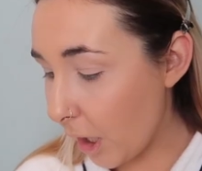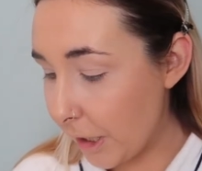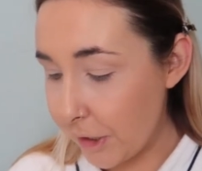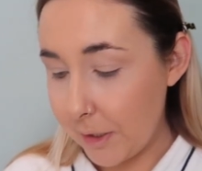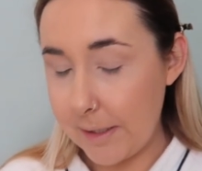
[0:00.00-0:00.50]
I
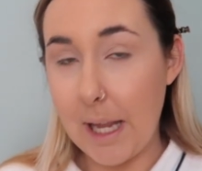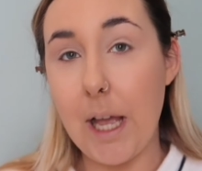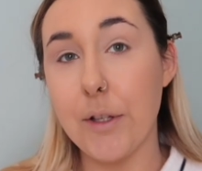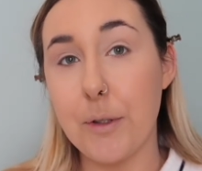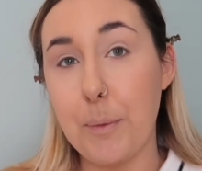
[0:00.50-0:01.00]
just
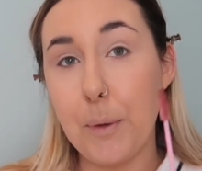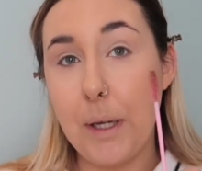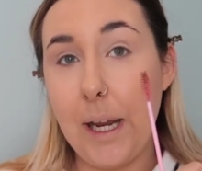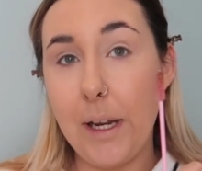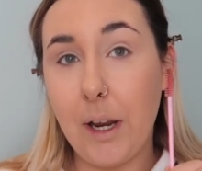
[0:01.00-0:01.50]
get a
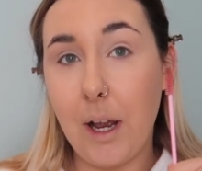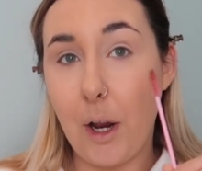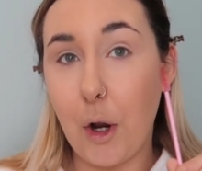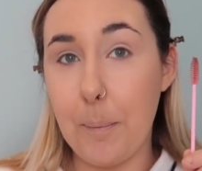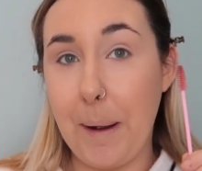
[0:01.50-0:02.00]
spoolie. I
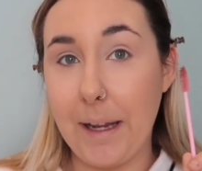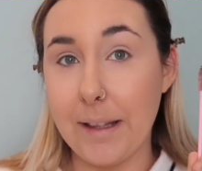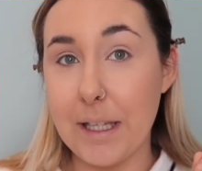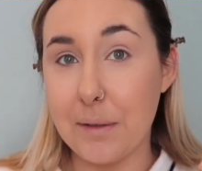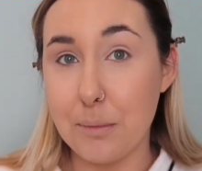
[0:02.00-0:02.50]
got a pack of
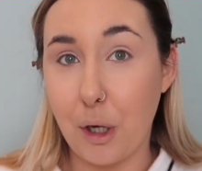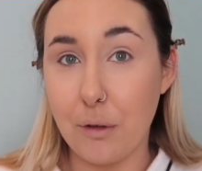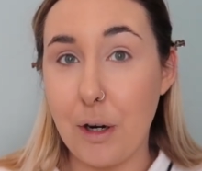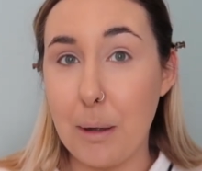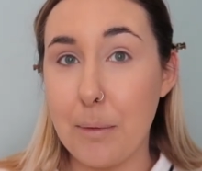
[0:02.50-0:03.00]
these from
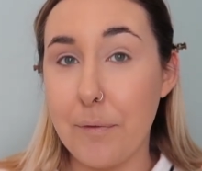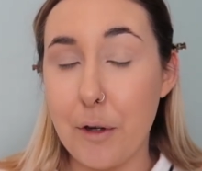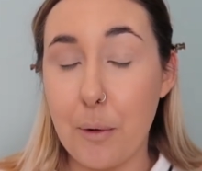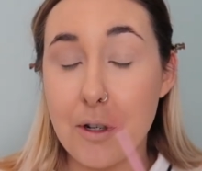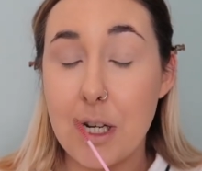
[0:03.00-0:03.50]
Dollarama. If
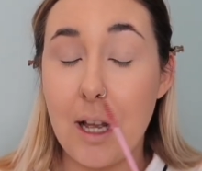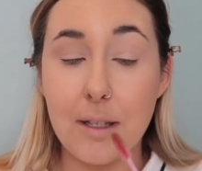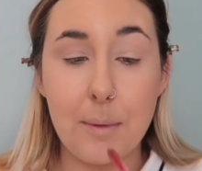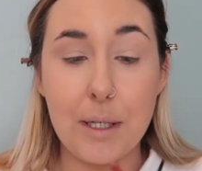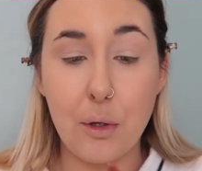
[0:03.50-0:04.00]
you watched
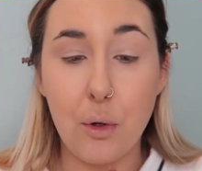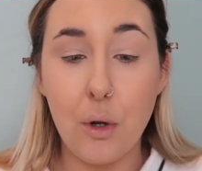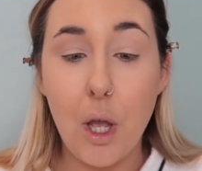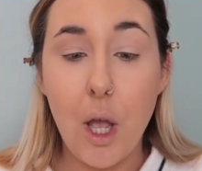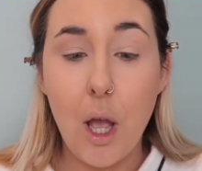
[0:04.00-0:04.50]
last week's
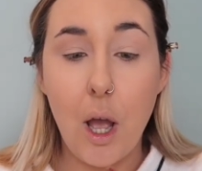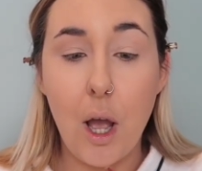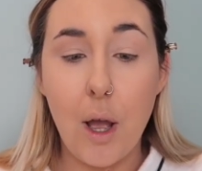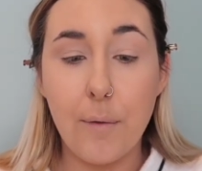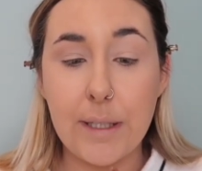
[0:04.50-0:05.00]

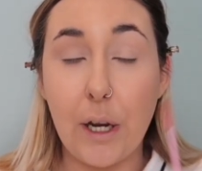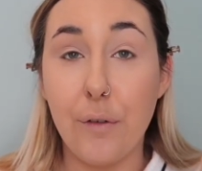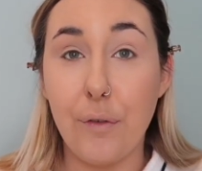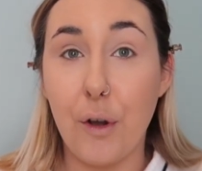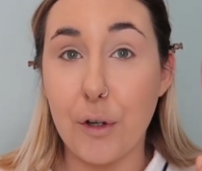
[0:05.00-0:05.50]
day
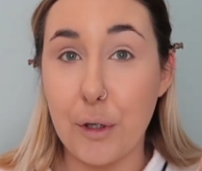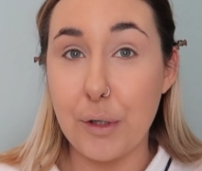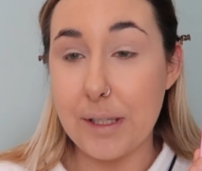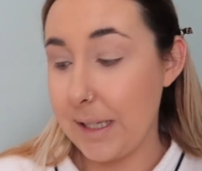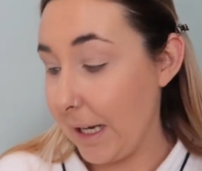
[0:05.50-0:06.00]
off vlog,
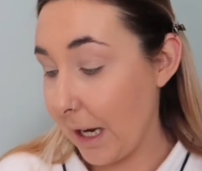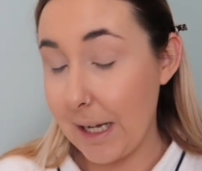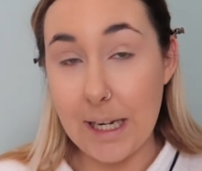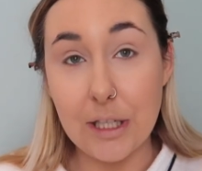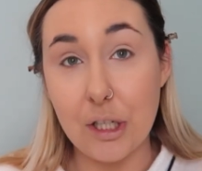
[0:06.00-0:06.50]
have seen I
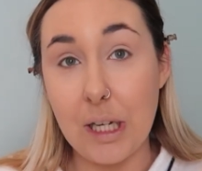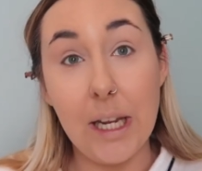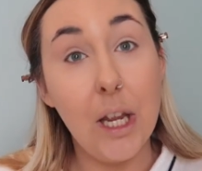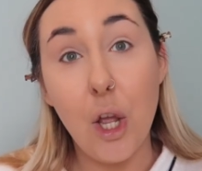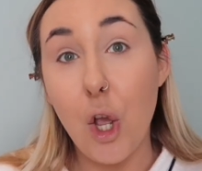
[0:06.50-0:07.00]

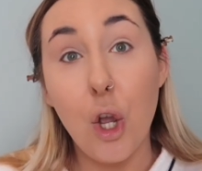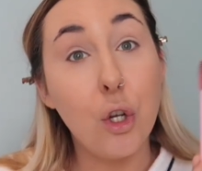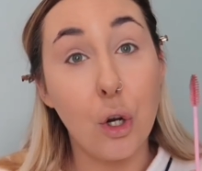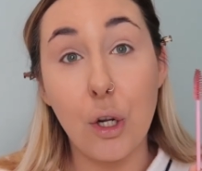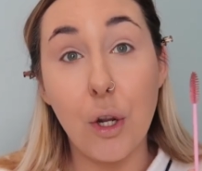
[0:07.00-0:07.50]
literally
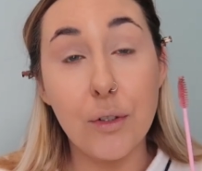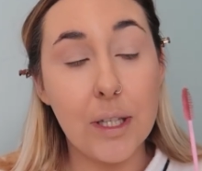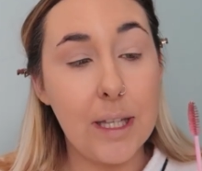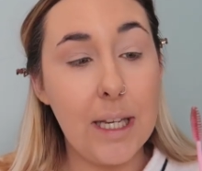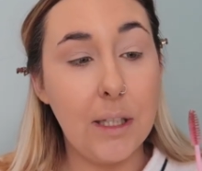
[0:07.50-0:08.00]
got loads
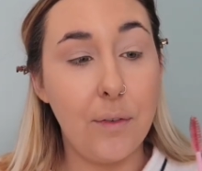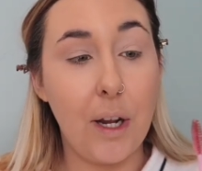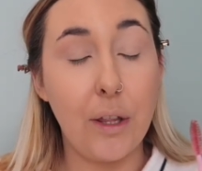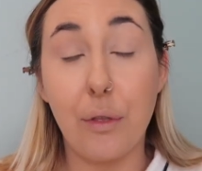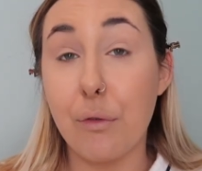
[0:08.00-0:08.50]
of these for
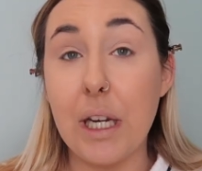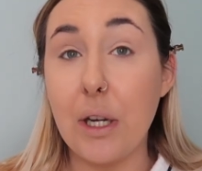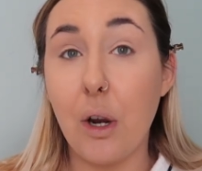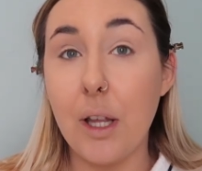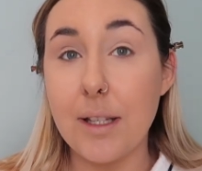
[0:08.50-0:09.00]
like $3.
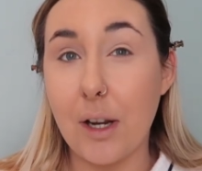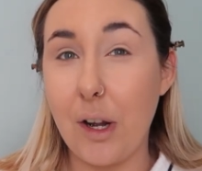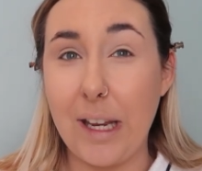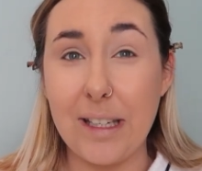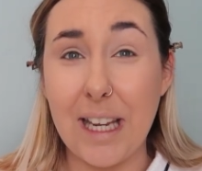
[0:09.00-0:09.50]
I got
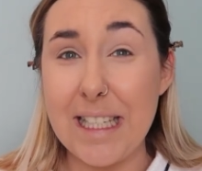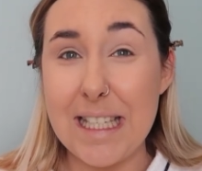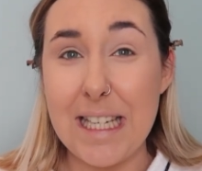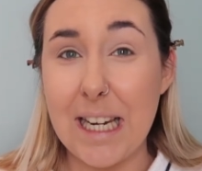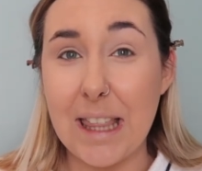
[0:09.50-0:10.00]
like
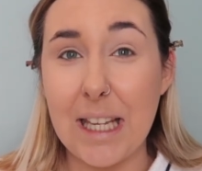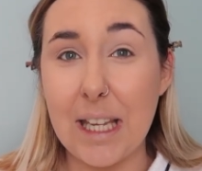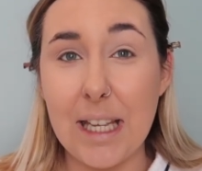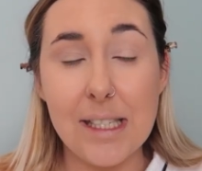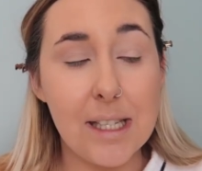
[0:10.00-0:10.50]
19, I think
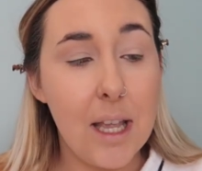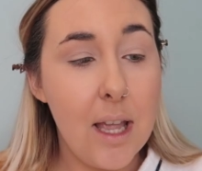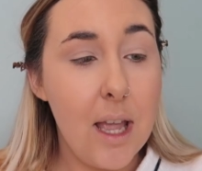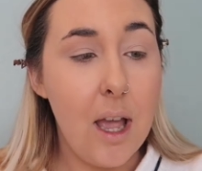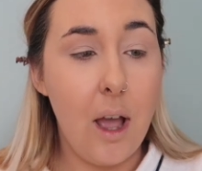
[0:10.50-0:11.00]
it is.
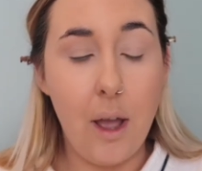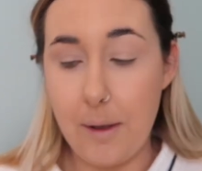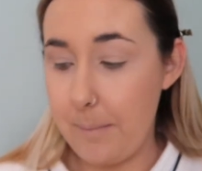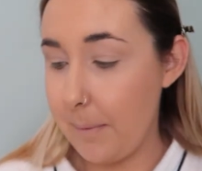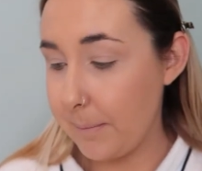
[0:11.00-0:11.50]

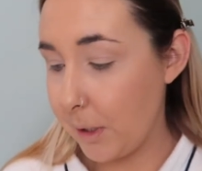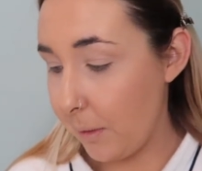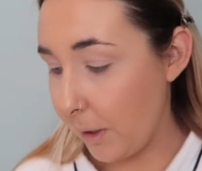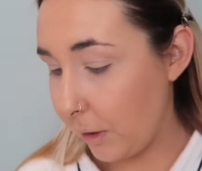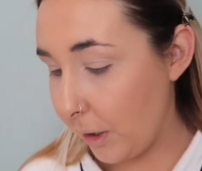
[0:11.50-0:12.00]

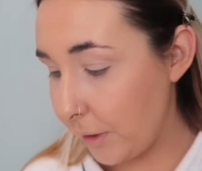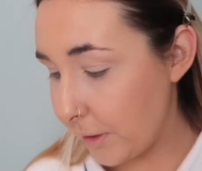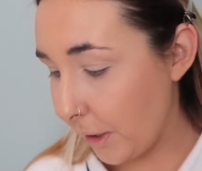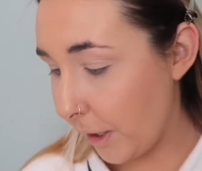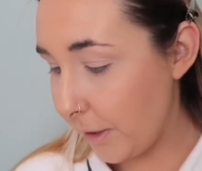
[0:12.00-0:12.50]
So I got loads
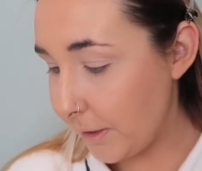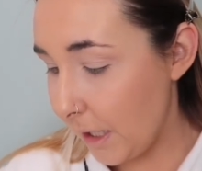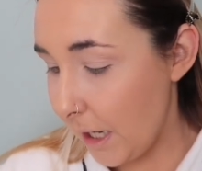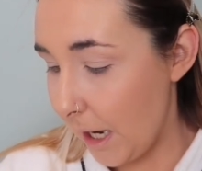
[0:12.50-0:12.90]
of those.